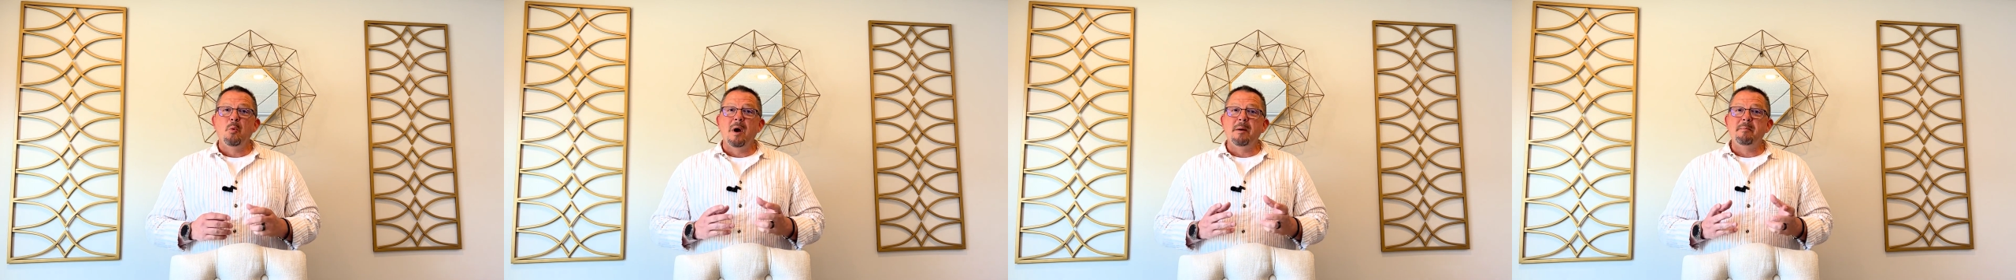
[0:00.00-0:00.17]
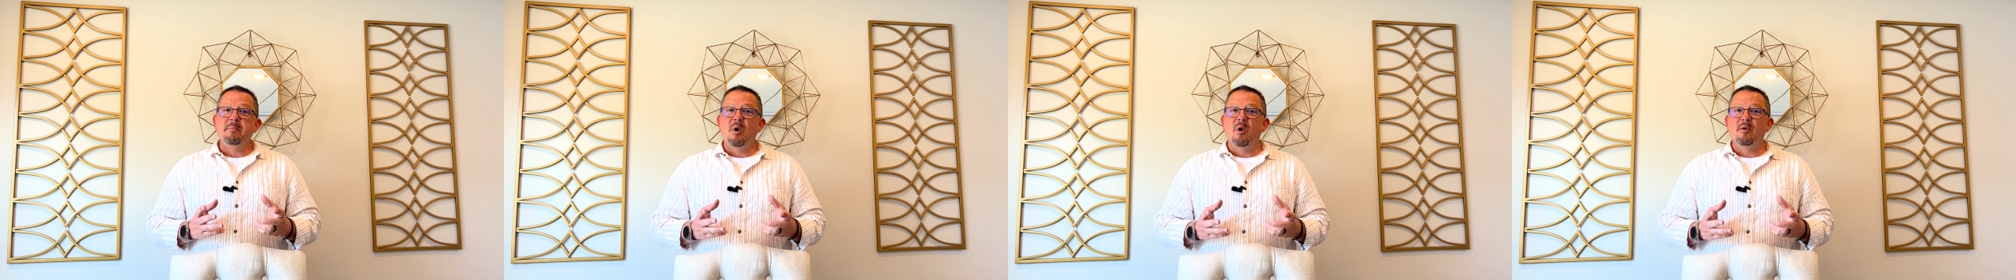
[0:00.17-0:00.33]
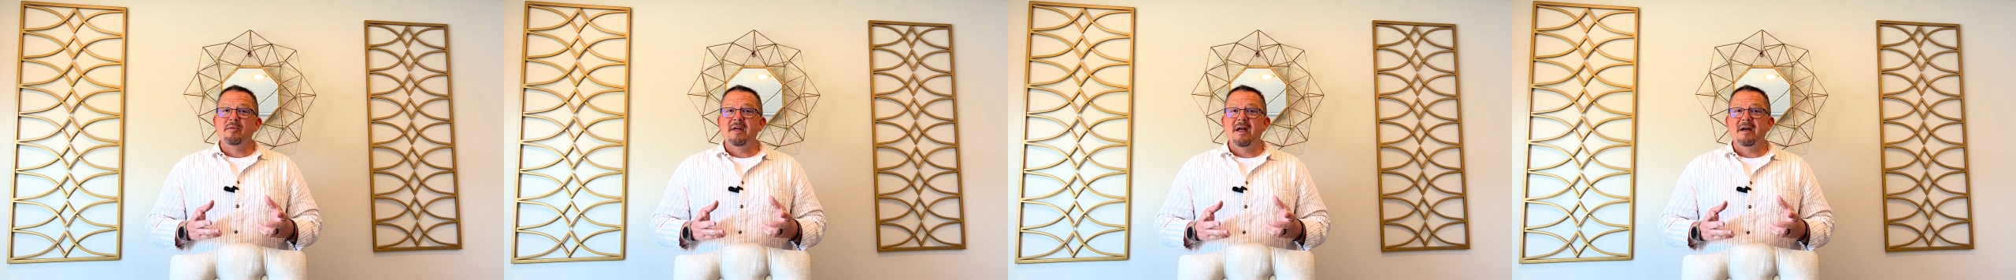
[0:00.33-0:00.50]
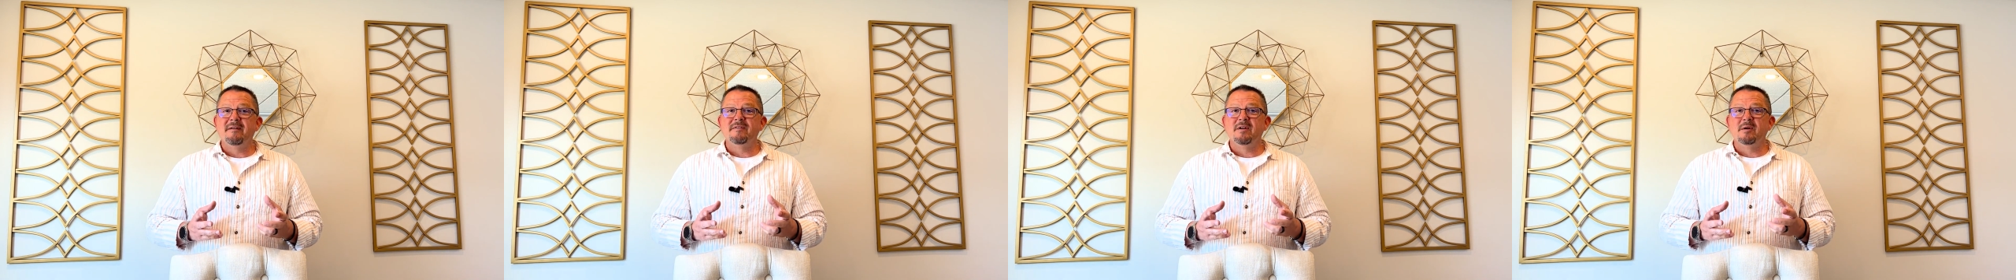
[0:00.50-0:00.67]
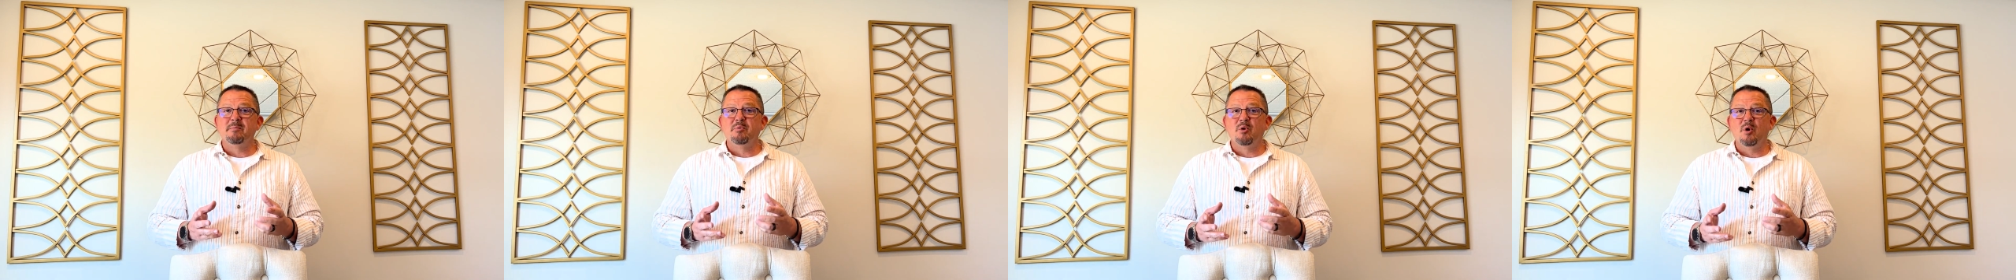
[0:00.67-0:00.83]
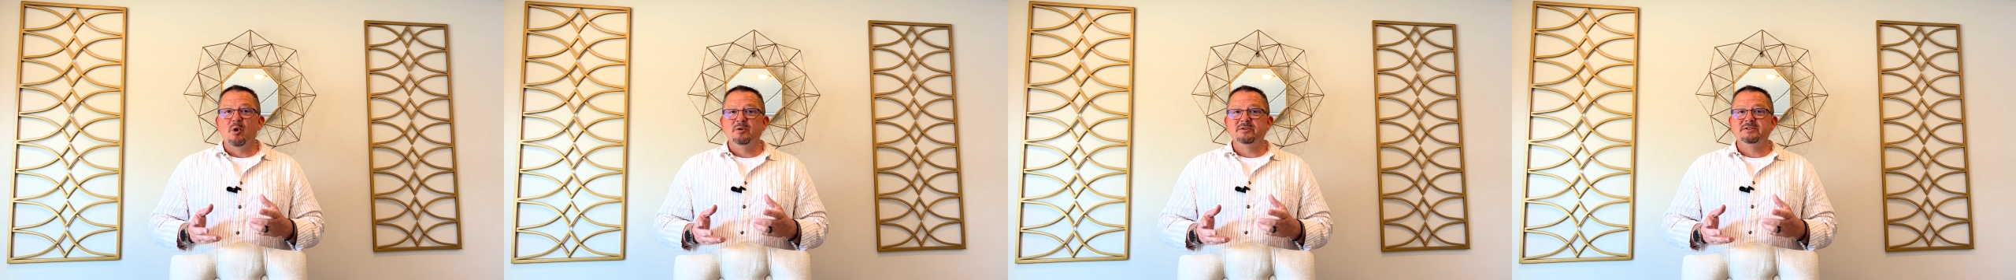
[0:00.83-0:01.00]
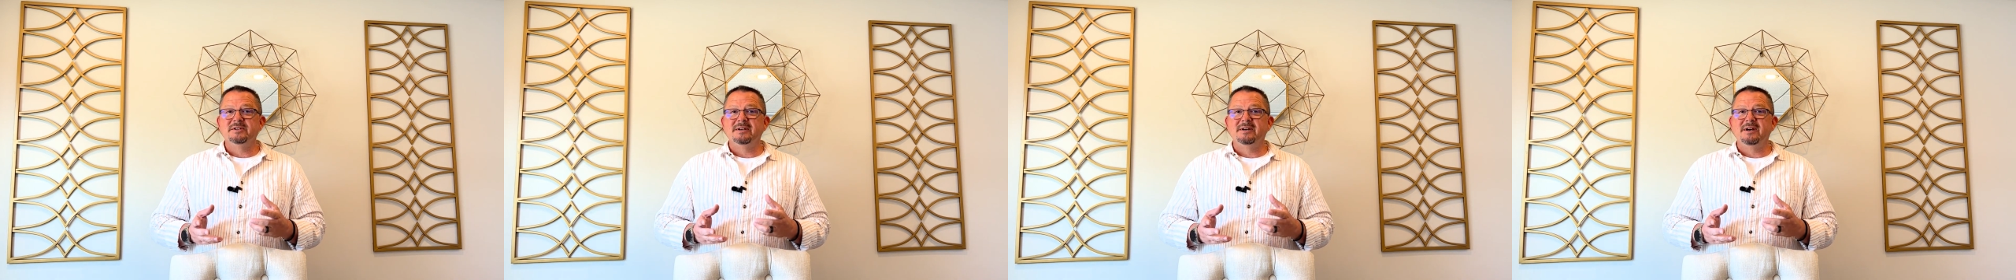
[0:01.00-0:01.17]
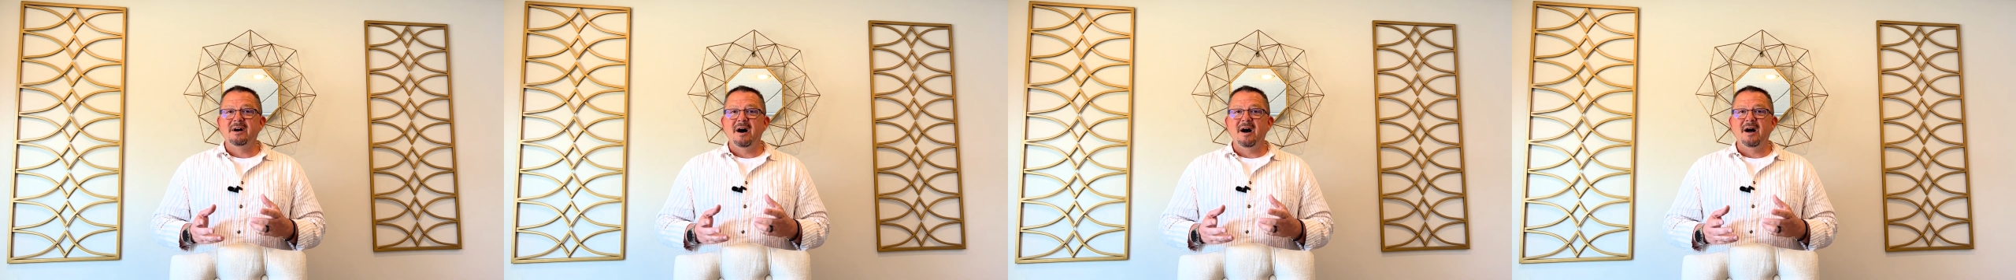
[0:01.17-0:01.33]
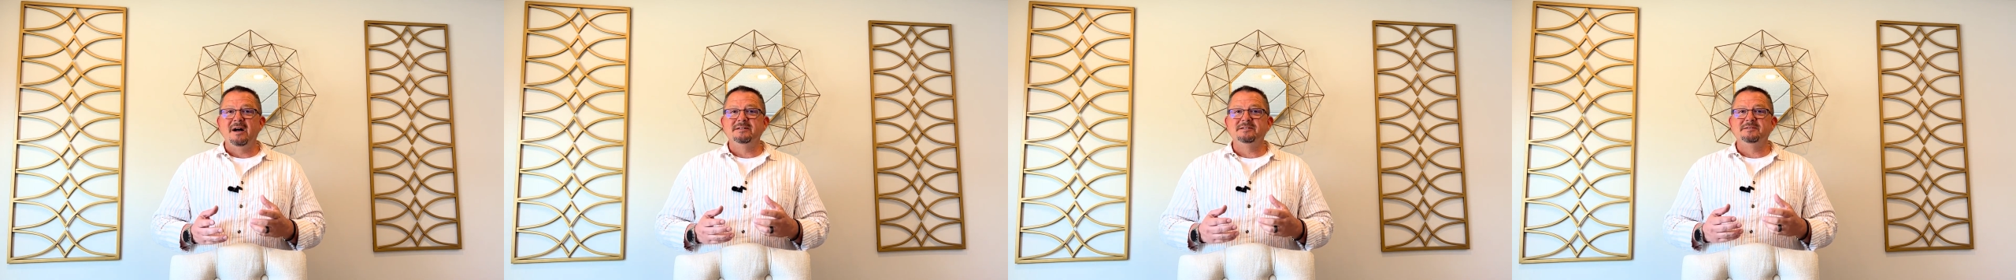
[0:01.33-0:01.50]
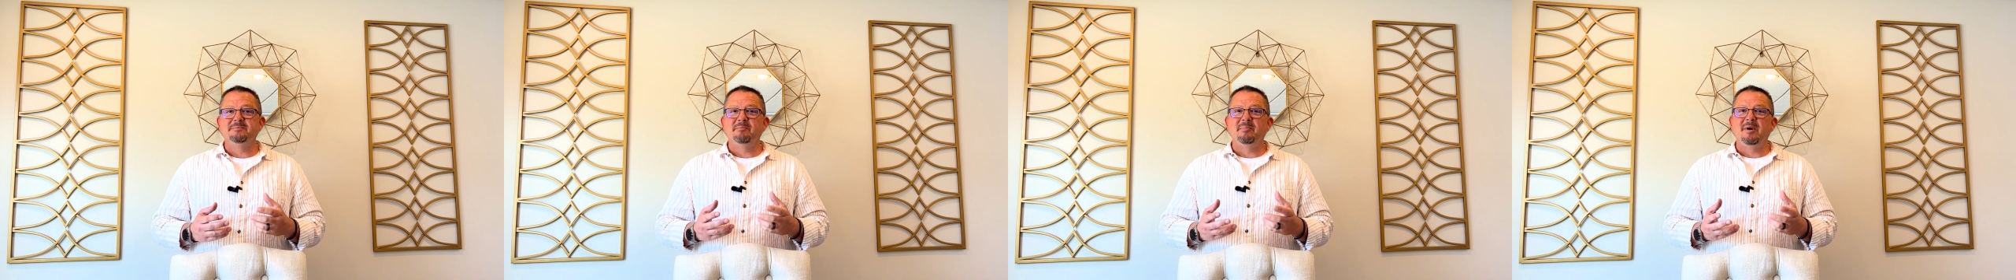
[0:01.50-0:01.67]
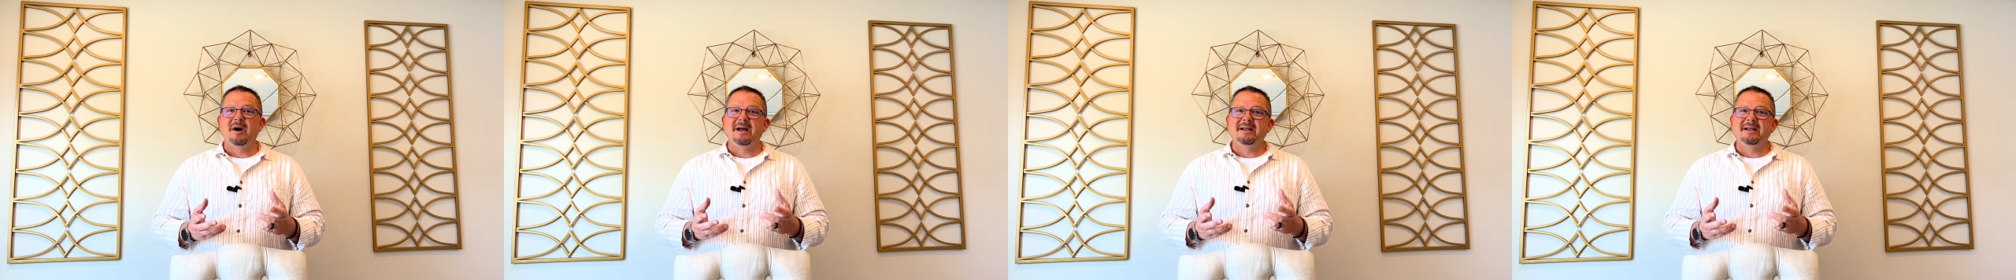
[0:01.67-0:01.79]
While both have their pros and cons,